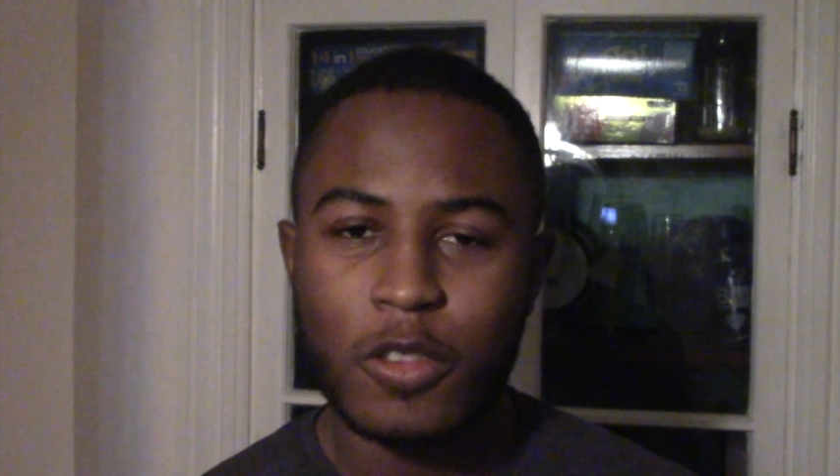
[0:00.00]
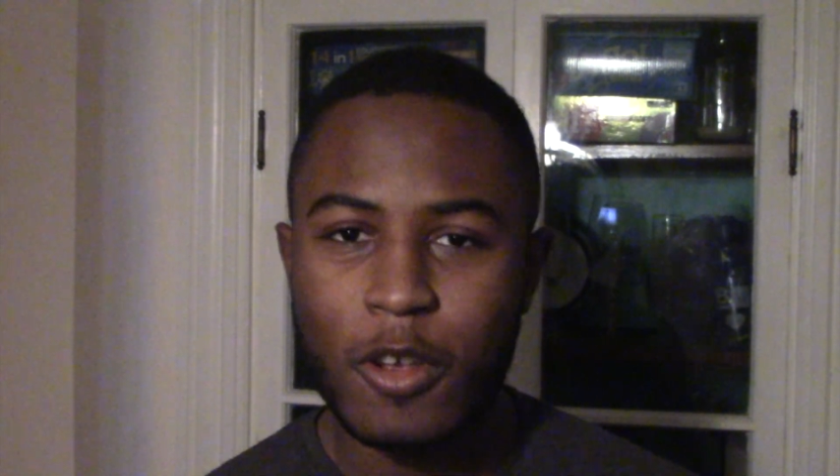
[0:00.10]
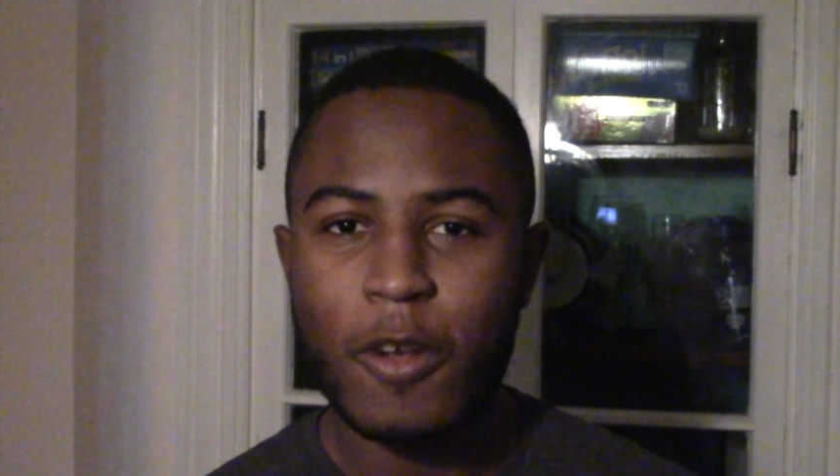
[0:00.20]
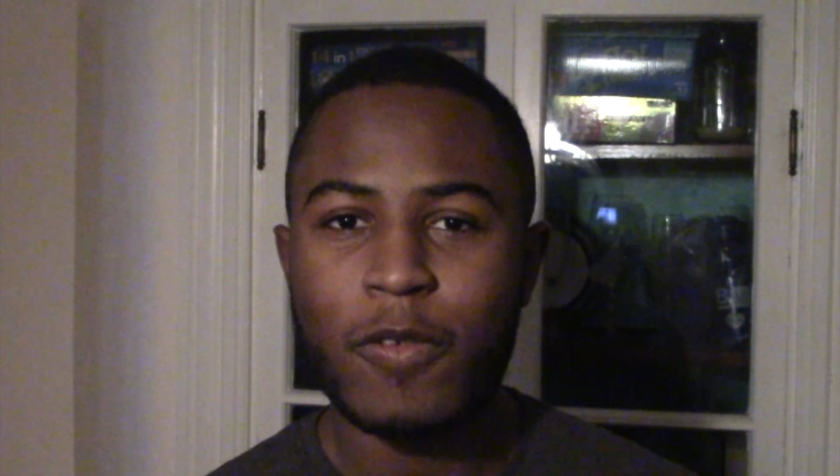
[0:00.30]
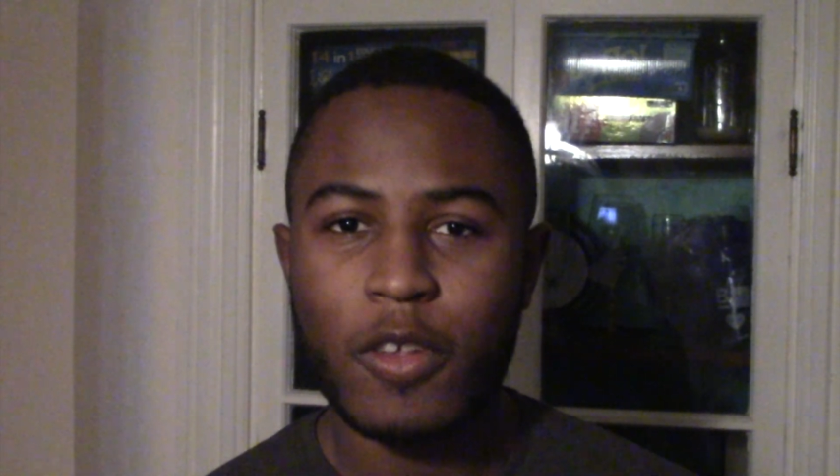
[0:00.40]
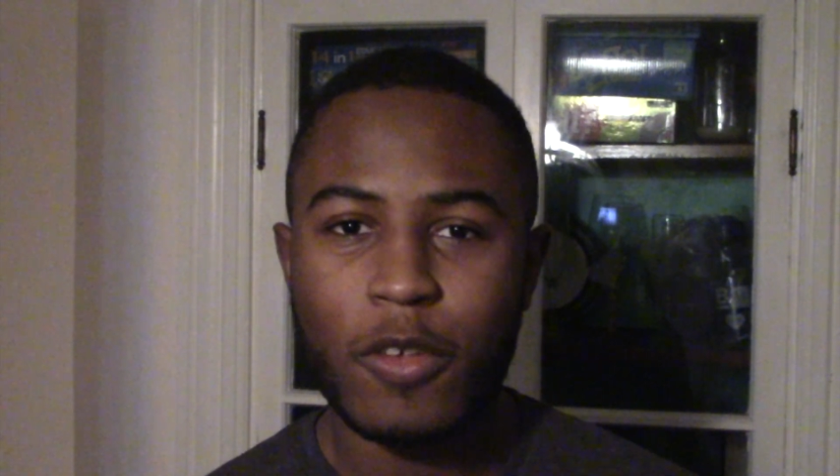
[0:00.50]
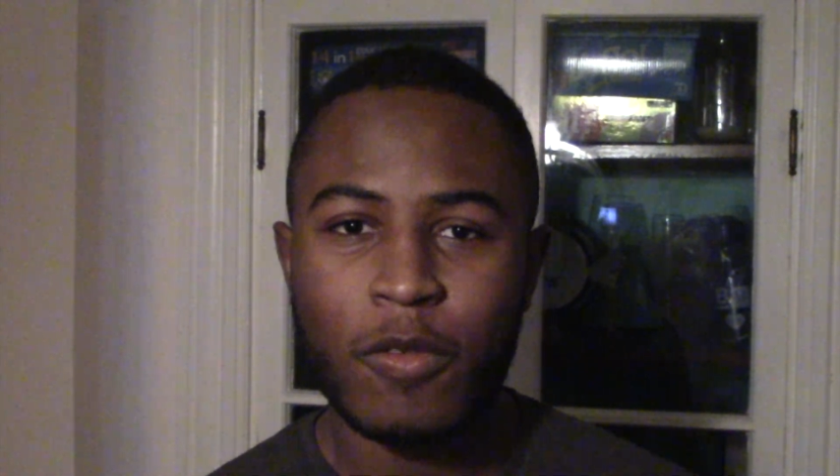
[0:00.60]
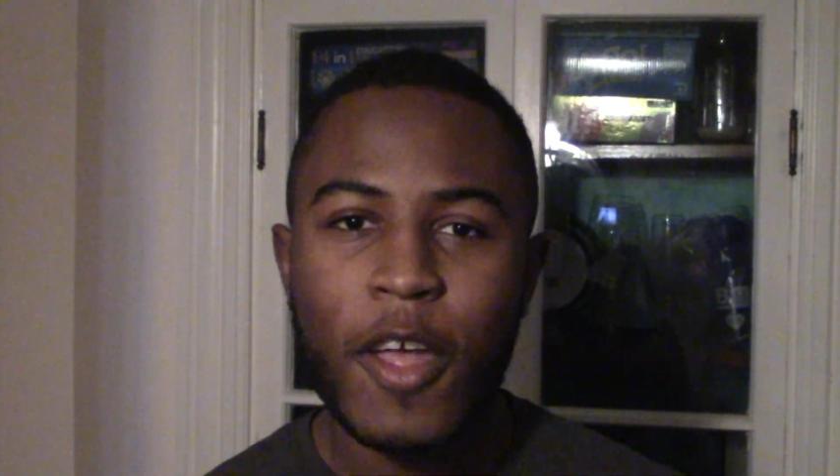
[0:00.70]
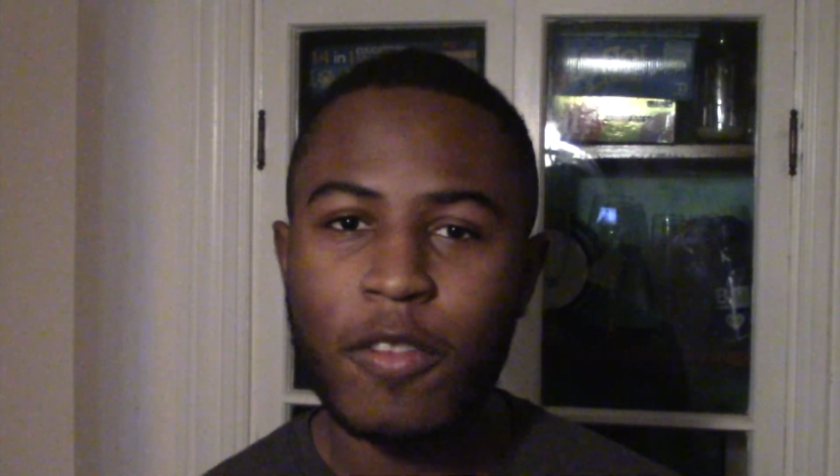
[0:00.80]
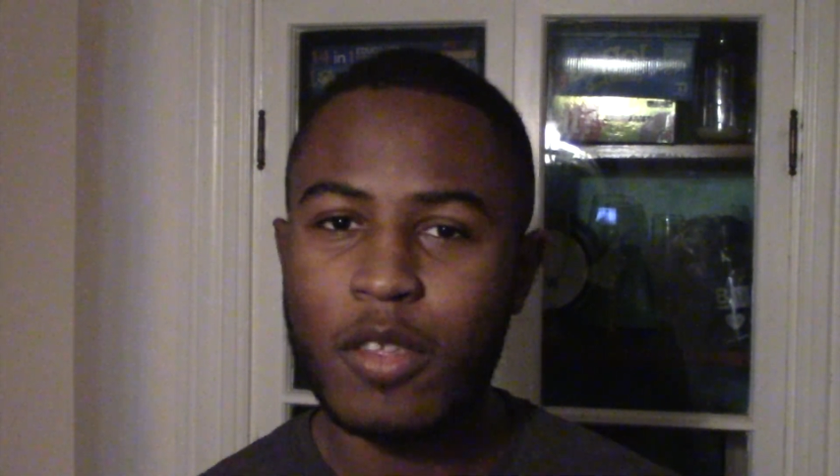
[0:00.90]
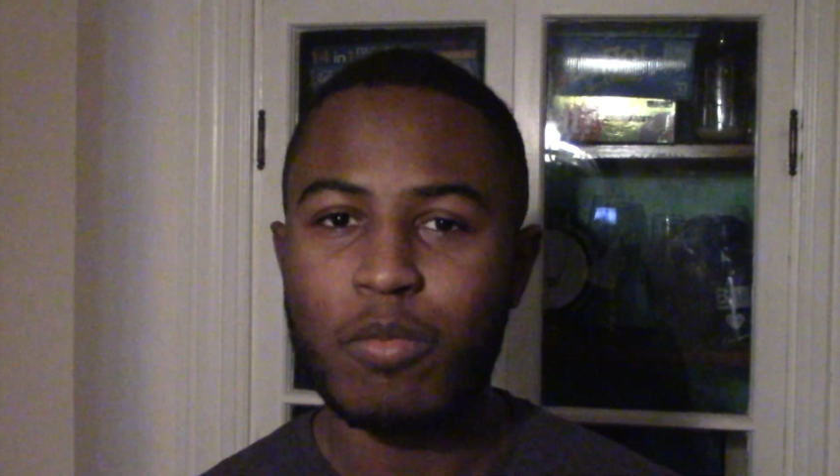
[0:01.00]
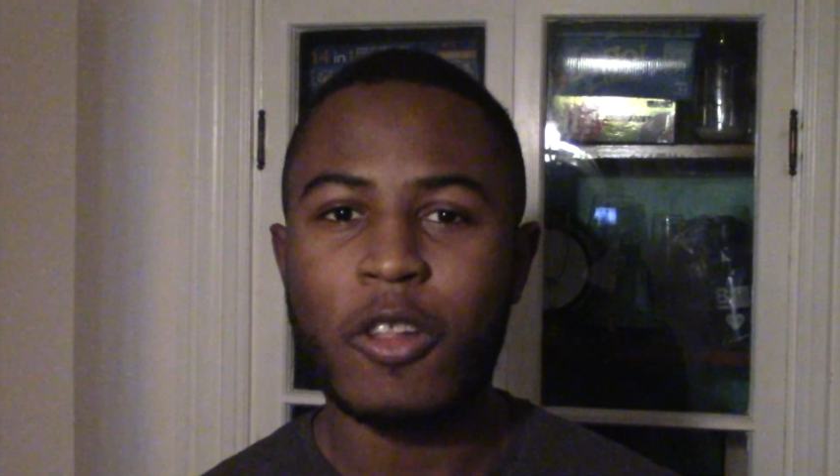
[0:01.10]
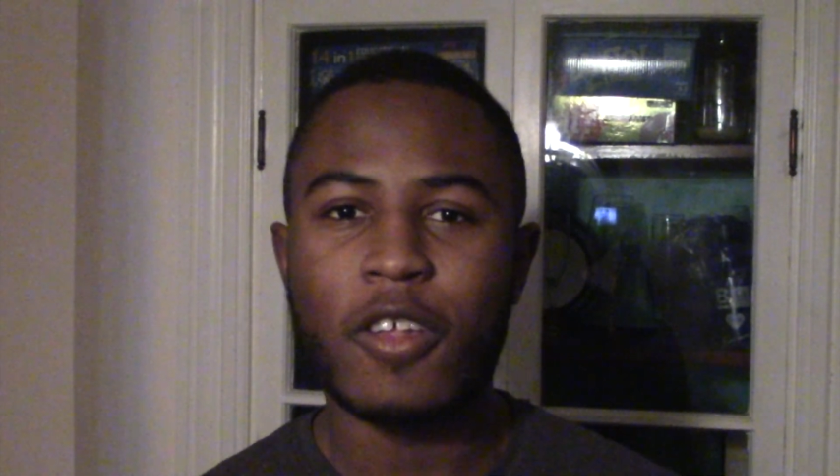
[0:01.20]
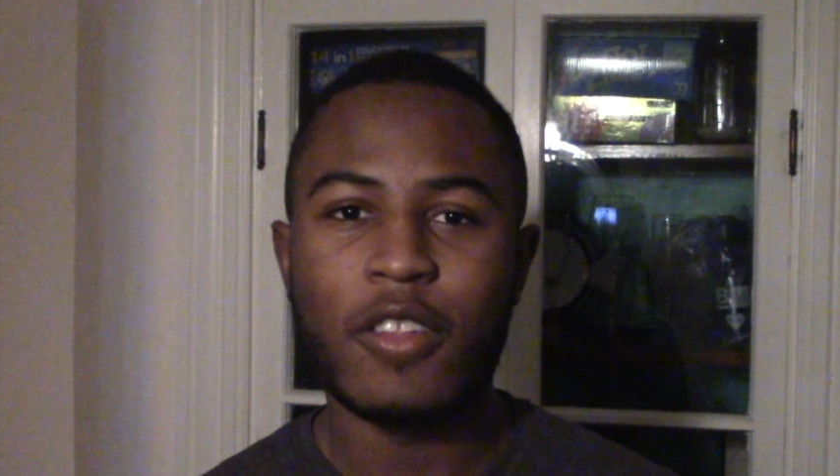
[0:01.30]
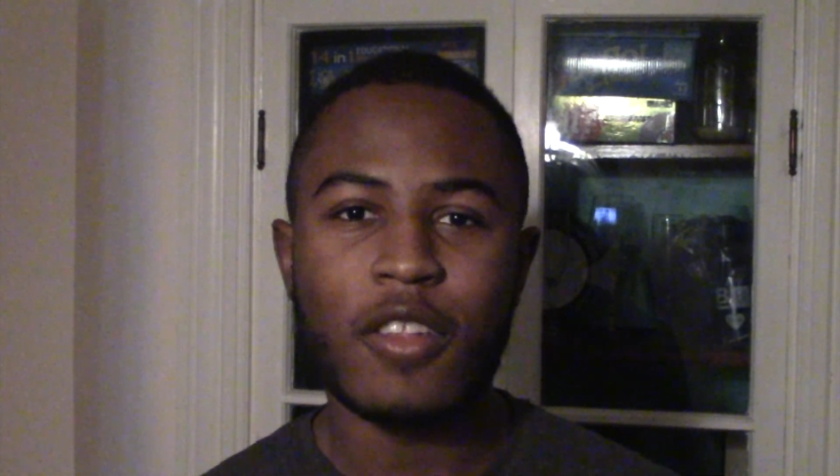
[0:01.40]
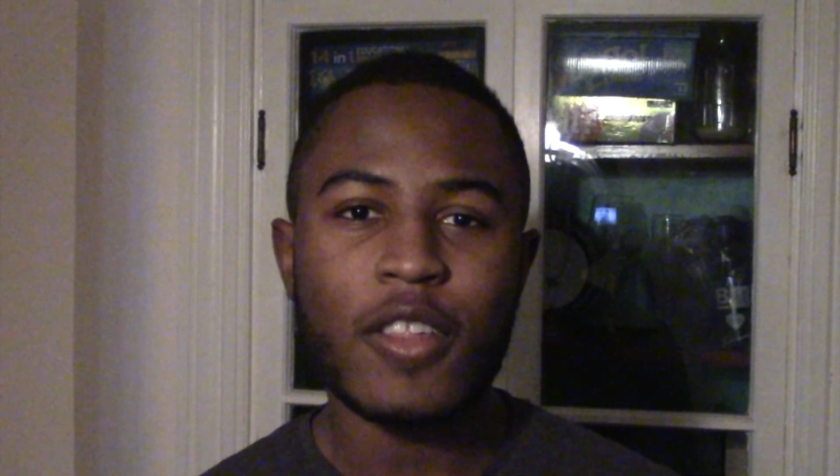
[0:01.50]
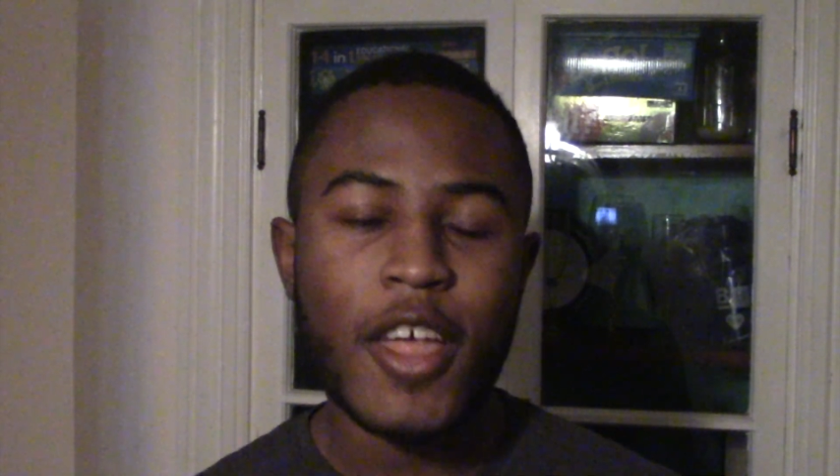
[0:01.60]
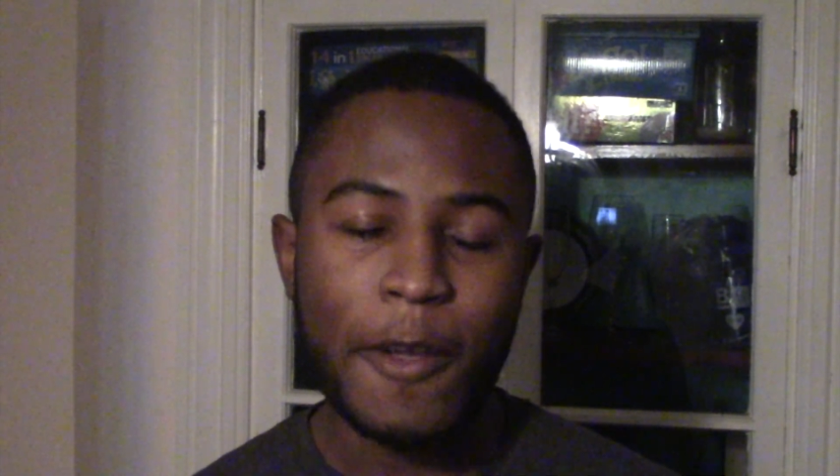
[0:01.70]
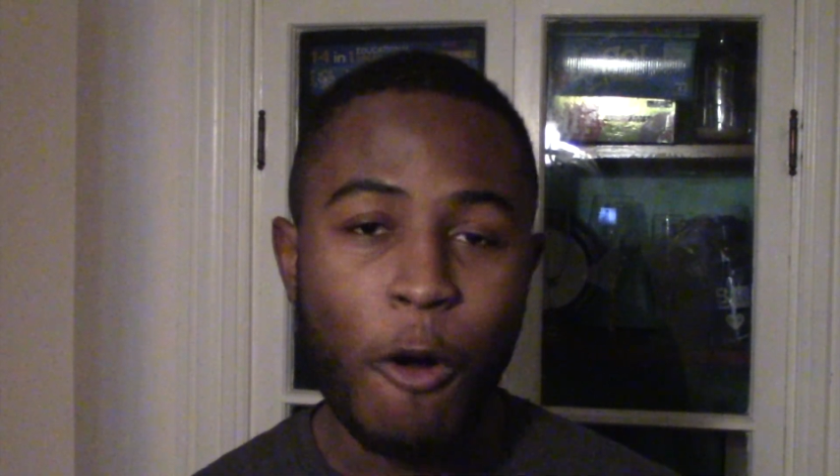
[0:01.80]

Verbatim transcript: dearth of healthy places like